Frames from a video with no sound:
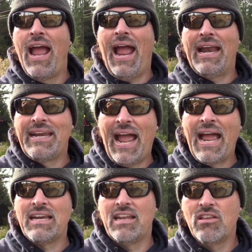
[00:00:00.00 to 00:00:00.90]
and
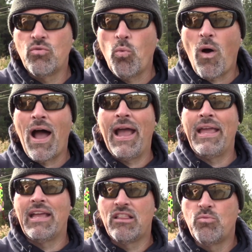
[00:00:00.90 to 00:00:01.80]
that is why
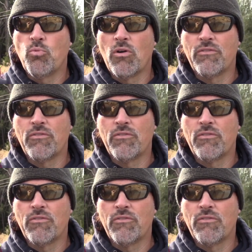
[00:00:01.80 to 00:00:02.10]
it's more